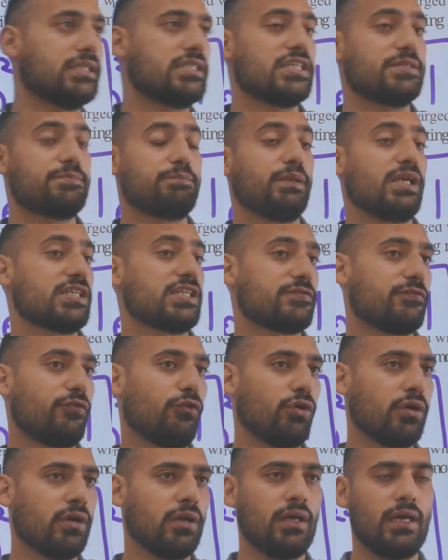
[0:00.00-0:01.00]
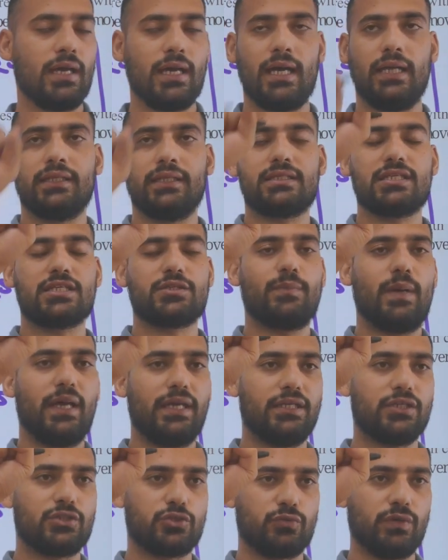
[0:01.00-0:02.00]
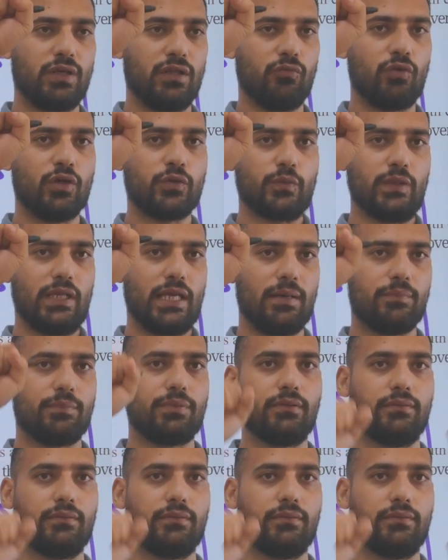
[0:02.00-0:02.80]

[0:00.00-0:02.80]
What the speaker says: is plus 4 and this is minus 12. What will happen?